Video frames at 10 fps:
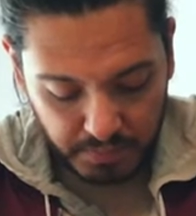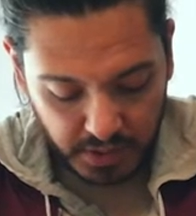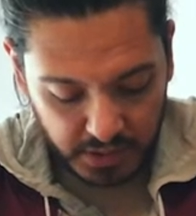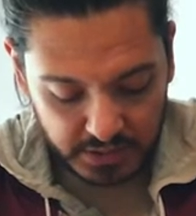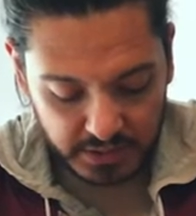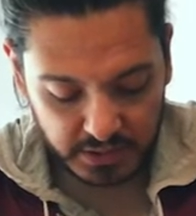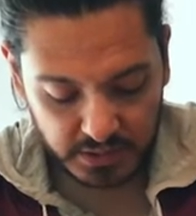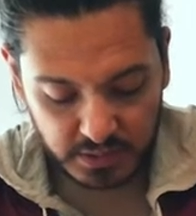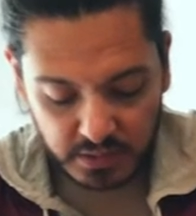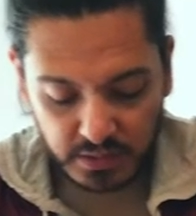but
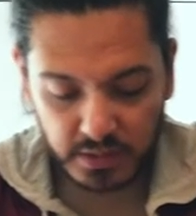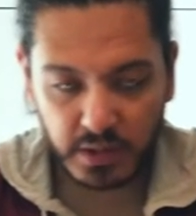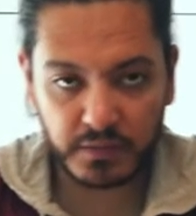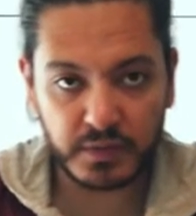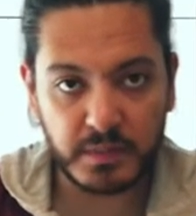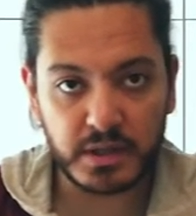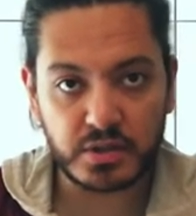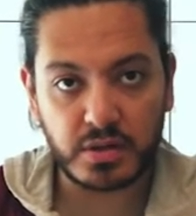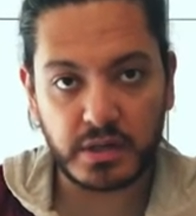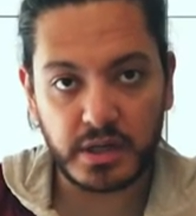you have to make
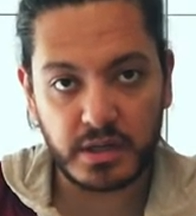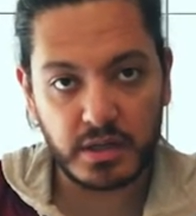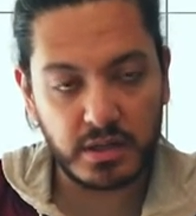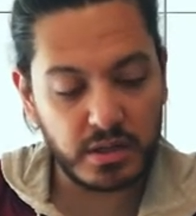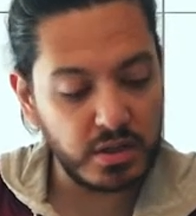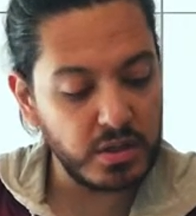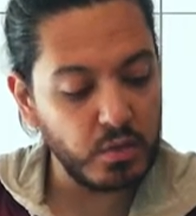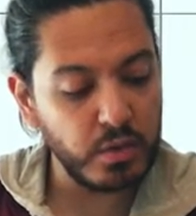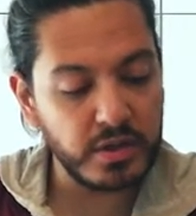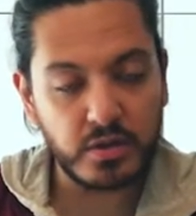sure that
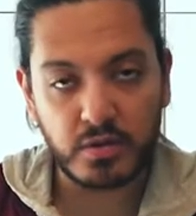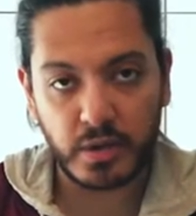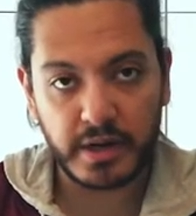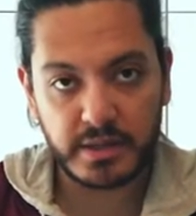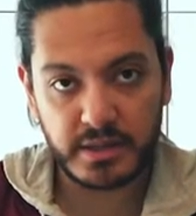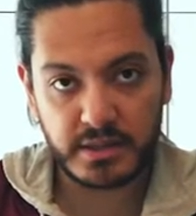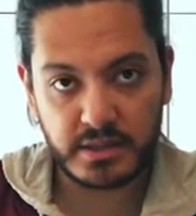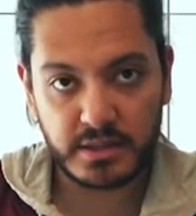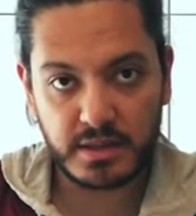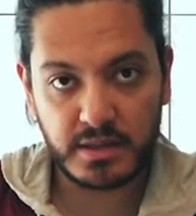when you grind
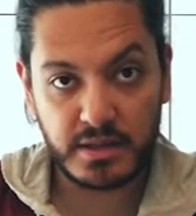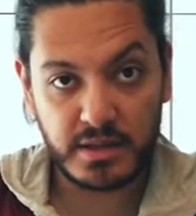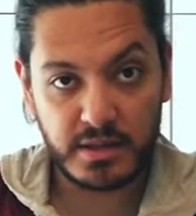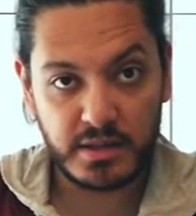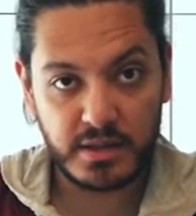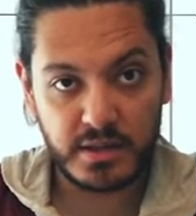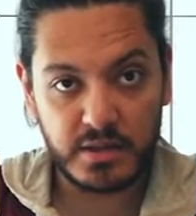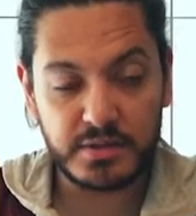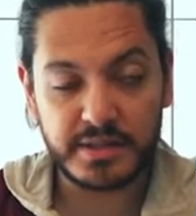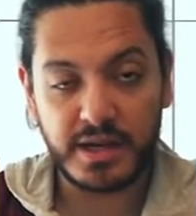it,
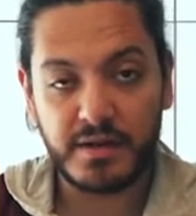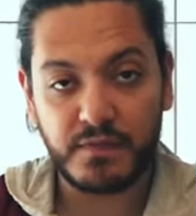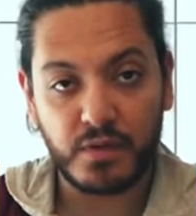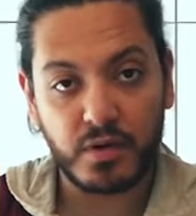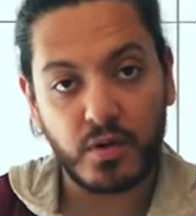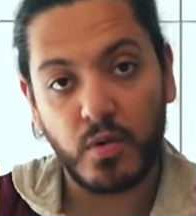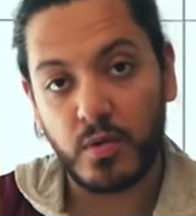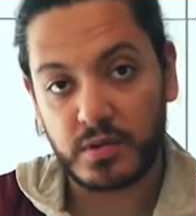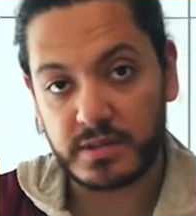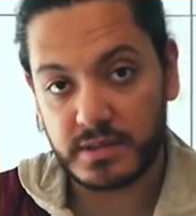you set it for
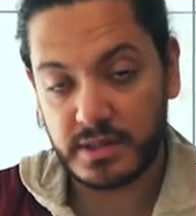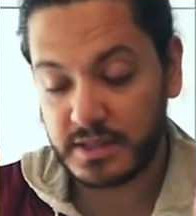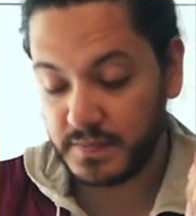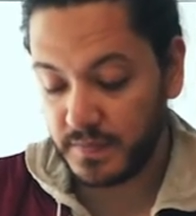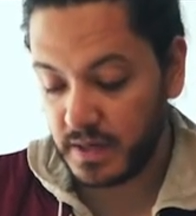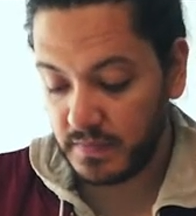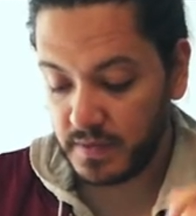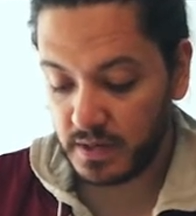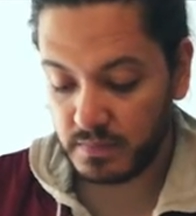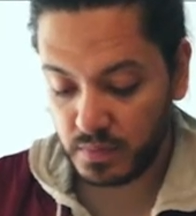coarse. That's very,
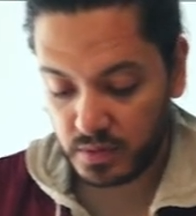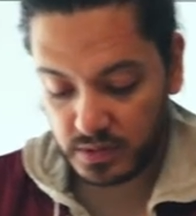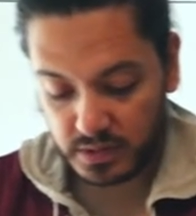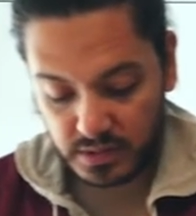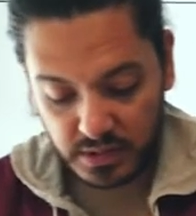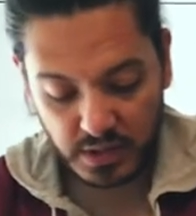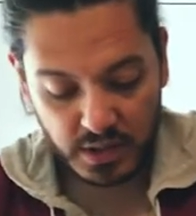very important.